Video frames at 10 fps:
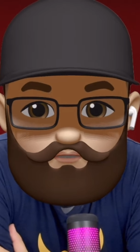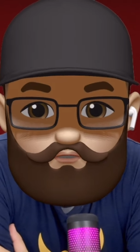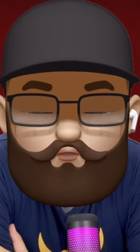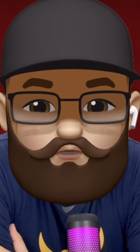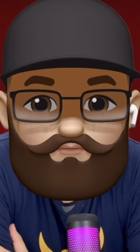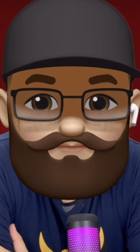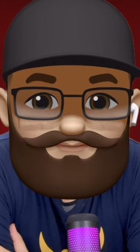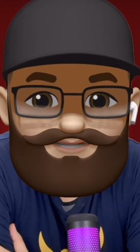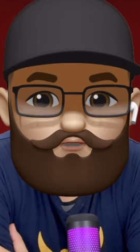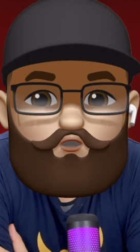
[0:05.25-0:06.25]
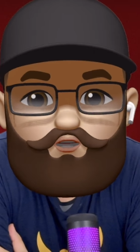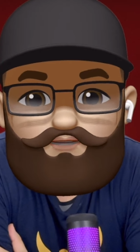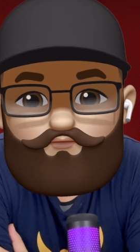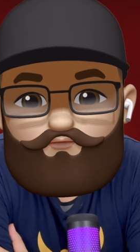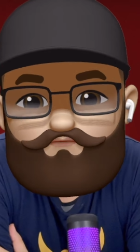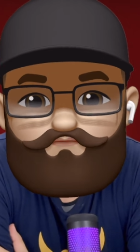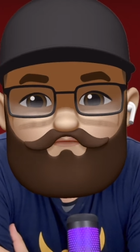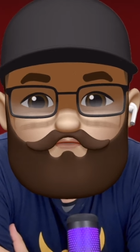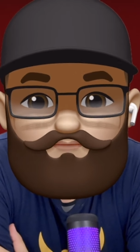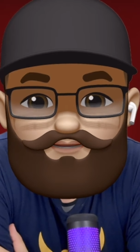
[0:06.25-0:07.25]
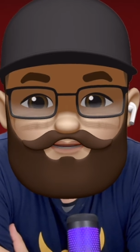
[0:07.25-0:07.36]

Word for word: According to Mike Johnson from